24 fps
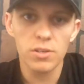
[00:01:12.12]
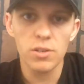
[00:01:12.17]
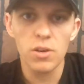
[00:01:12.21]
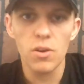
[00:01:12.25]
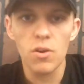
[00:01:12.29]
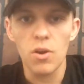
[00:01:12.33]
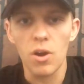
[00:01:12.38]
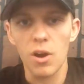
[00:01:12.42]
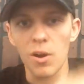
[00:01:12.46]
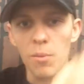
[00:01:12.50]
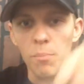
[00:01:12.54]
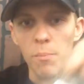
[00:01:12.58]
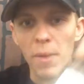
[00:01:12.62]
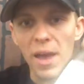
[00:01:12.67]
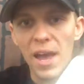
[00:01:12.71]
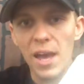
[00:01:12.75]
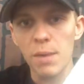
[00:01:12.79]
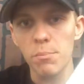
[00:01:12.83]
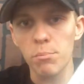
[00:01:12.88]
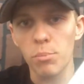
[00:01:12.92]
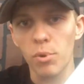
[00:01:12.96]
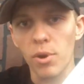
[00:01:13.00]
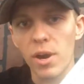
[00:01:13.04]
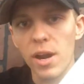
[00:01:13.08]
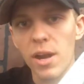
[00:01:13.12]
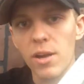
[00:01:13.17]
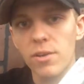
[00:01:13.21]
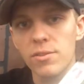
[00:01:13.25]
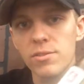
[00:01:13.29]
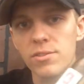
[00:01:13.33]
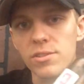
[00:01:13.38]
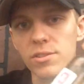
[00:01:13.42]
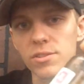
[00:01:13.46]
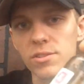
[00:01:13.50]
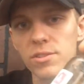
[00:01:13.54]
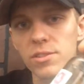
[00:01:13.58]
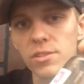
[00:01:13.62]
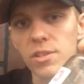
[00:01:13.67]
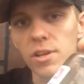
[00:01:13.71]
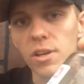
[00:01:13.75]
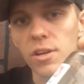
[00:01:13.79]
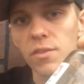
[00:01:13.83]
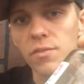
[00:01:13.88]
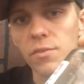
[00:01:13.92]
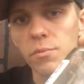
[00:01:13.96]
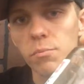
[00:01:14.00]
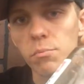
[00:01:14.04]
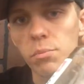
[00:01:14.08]
you know, our matte browns and
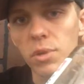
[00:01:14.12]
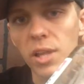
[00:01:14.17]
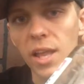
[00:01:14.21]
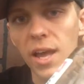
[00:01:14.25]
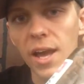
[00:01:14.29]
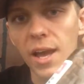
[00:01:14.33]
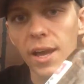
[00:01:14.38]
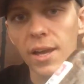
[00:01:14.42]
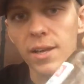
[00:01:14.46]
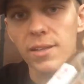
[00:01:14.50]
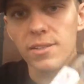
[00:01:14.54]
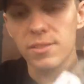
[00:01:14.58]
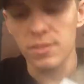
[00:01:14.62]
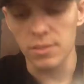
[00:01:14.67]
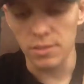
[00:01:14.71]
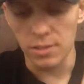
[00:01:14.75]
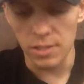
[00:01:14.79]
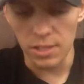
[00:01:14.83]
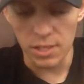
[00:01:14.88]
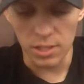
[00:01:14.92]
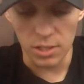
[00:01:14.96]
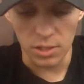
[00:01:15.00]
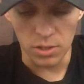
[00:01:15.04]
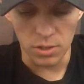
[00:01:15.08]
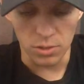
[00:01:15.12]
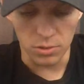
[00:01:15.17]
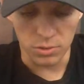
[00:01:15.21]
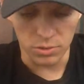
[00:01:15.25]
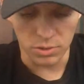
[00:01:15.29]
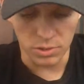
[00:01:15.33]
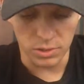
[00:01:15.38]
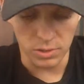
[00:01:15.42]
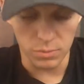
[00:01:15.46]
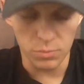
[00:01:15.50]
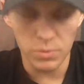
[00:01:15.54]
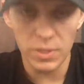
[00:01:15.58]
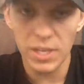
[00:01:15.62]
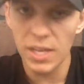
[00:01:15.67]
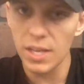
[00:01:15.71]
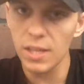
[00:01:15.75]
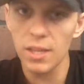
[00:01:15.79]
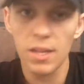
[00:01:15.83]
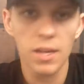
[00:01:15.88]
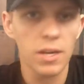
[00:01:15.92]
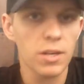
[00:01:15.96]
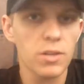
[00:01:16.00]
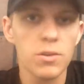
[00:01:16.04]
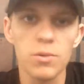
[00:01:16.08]
stuff and blacks and yellows. And we got a
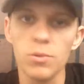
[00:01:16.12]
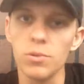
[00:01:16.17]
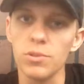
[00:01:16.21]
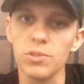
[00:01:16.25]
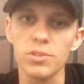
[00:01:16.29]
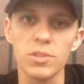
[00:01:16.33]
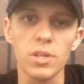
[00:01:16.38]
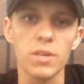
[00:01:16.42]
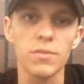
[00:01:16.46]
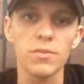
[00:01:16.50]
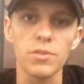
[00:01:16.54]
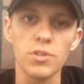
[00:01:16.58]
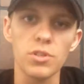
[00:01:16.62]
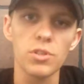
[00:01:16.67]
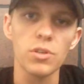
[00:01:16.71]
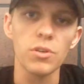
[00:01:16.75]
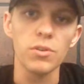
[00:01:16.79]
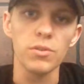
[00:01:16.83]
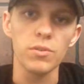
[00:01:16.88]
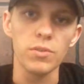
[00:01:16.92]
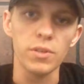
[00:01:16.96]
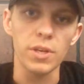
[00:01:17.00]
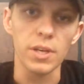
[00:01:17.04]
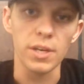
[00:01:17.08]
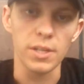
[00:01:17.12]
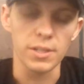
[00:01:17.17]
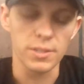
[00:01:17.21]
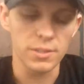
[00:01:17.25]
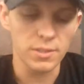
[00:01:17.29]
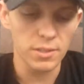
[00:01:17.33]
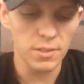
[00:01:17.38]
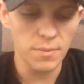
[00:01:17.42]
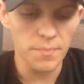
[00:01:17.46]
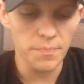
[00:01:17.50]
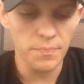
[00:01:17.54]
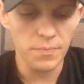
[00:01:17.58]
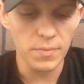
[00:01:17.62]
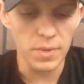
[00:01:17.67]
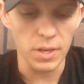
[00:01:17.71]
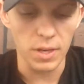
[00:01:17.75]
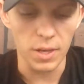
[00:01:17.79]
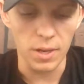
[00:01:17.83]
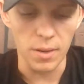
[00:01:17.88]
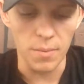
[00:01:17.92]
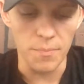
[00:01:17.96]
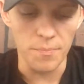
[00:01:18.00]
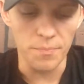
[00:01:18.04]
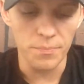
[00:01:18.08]
lot of cool stuff to show you guys.
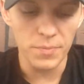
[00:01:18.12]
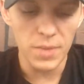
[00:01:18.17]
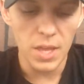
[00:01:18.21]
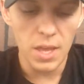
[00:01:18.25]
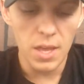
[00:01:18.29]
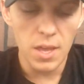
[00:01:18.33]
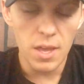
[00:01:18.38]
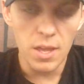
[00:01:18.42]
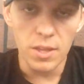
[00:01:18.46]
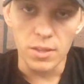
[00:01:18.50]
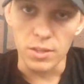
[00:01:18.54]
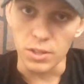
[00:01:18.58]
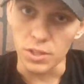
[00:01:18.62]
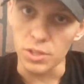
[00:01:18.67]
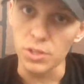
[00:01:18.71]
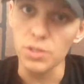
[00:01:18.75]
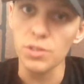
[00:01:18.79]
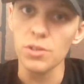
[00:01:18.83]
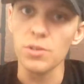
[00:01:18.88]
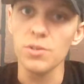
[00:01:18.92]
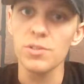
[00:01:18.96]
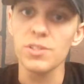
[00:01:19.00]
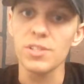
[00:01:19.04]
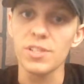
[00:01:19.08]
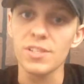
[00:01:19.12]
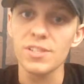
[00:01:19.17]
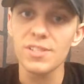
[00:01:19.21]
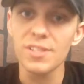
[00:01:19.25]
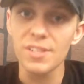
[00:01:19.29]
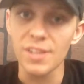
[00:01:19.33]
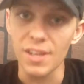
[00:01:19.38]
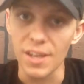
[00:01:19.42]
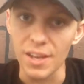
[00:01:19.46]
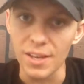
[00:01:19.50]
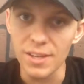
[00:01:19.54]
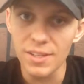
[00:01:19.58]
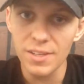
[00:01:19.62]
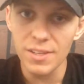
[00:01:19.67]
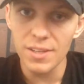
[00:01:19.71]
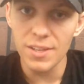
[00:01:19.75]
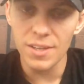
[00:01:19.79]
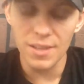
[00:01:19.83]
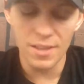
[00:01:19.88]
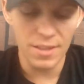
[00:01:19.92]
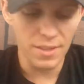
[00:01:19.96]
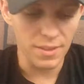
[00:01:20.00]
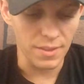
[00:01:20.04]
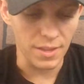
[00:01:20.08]
Um, the good news is today
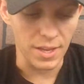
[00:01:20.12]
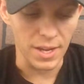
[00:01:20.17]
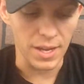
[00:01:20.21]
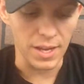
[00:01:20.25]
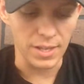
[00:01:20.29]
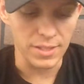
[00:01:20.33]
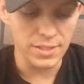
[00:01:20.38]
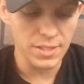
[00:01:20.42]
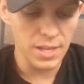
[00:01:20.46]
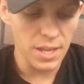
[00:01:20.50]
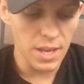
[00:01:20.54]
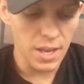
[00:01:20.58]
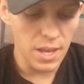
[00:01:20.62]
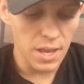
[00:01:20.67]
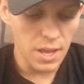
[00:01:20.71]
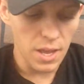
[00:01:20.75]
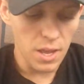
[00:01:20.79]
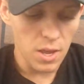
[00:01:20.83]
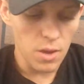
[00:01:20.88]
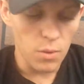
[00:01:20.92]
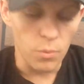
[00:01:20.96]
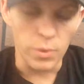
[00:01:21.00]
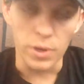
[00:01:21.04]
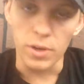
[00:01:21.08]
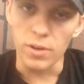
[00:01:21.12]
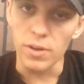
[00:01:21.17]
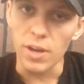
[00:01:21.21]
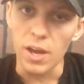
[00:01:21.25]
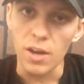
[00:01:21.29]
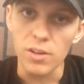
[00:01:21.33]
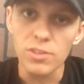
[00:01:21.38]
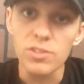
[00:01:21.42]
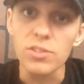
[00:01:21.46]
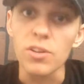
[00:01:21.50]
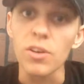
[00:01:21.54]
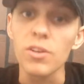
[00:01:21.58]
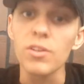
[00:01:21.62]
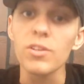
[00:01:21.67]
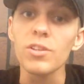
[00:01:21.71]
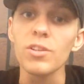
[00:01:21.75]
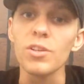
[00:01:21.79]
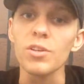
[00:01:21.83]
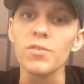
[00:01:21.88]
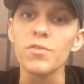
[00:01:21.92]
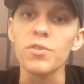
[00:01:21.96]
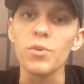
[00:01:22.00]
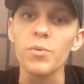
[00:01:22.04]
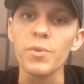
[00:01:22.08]
that we are now starting to
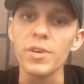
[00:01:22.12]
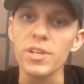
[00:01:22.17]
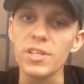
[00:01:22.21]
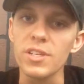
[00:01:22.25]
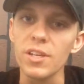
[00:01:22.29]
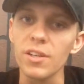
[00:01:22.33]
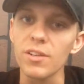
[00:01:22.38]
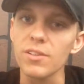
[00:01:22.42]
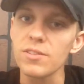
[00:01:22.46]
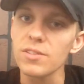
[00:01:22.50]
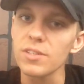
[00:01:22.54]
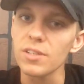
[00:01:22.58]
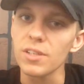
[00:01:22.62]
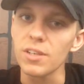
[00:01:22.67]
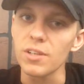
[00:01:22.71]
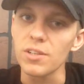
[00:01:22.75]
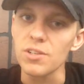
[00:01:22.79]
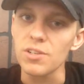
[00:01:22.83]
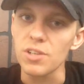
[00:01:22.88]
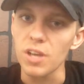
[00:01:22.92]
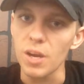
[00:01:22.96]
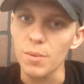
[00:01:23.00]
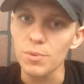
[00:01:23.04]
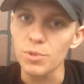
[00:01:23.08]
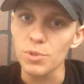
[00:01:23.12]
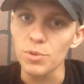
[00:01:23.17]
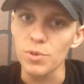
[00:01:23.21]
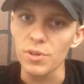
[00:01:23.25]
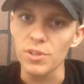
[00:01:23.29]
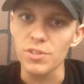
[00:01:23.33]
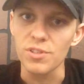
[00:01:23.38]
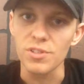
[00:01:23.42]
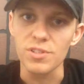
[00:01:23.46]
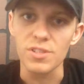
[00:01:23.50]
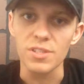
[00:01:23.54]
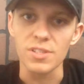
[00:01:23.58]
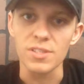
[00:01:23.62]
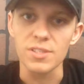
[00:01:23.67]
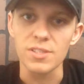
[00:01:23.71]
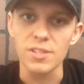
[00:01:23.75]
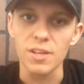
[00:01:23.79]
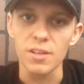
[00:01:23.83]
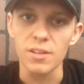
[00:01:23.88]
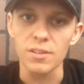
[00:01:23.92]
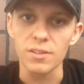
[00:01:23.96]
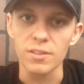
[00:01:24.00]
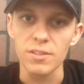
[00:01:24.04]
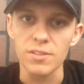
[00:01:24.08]
look for retailers and gun shops who are interested in
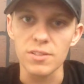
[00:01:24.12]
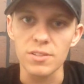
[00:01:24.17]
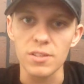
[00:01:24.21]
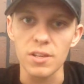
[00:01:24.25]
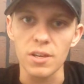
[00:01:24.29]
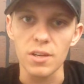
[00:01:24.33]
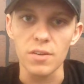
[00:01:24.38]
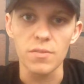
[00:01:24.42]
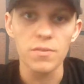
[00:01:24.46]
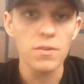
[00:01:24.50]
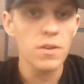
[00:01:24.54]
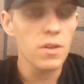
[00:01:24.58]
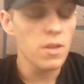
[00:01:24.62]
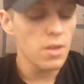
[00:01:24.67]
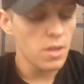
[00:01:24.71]
selling the stuff.